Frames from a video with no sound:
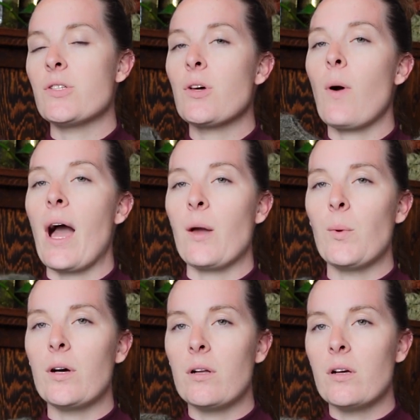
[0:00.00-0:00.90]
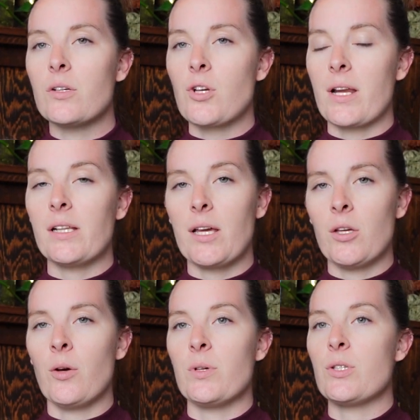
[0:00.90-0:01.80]
So I will try to let you
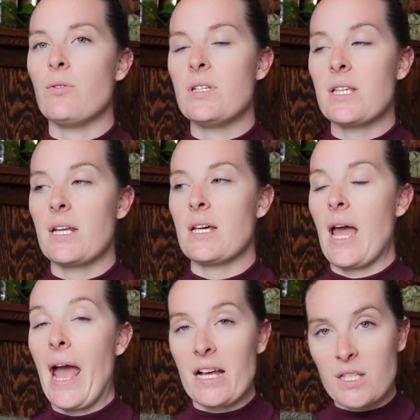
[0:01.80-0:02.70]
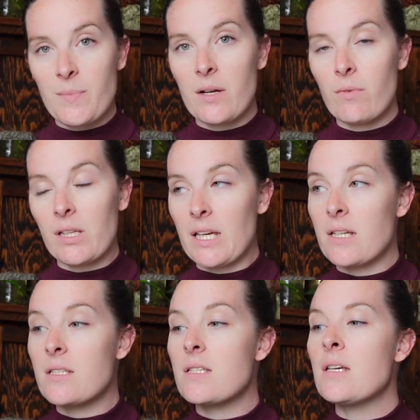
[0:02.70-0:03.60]
know as soon as it has been
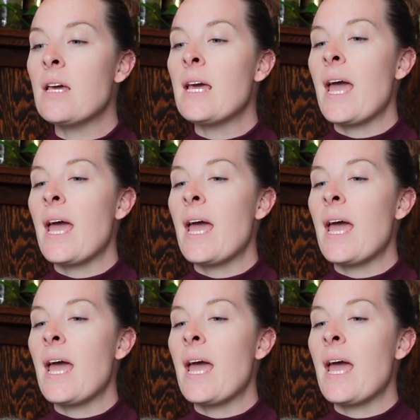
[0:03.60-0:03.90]
released.